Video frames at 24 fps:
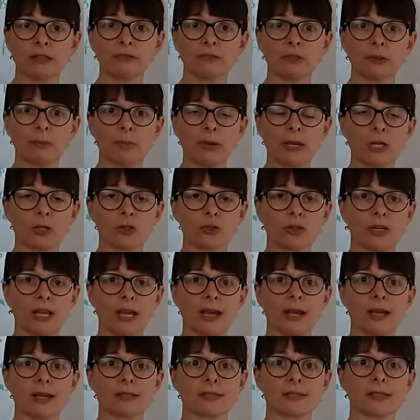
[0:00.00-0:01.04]
if the patient
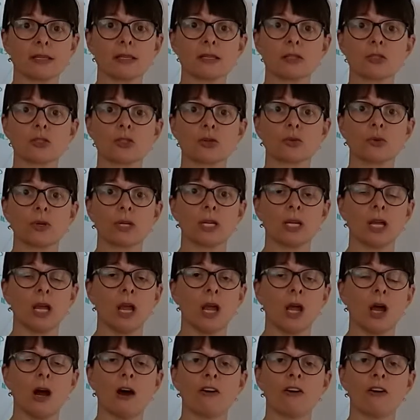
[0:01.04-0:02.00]
has a history